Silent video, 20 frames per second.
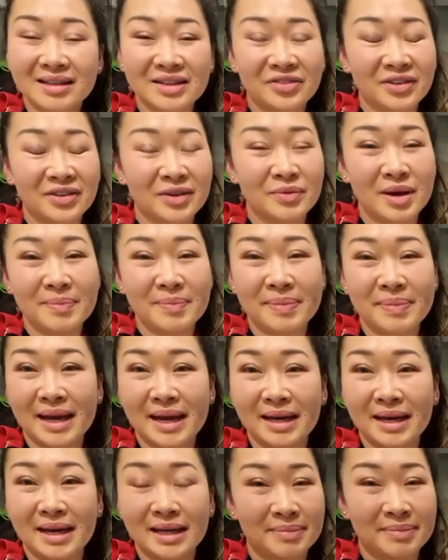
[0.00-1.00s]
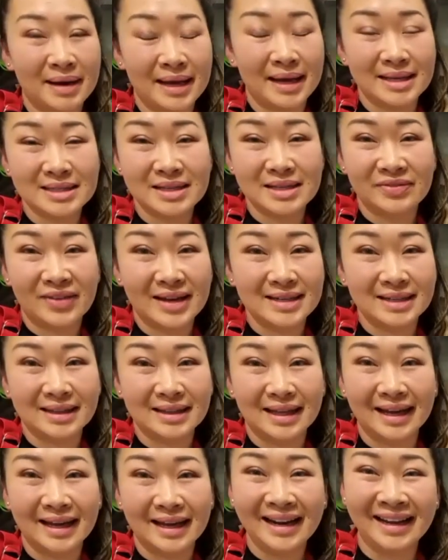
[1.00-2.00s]
definitely won't be any complaints if I did
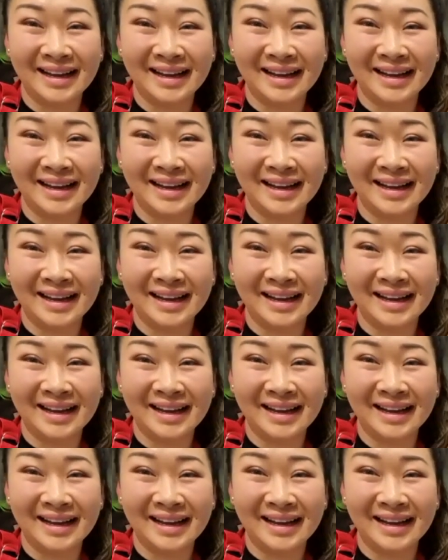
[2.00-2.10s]
that.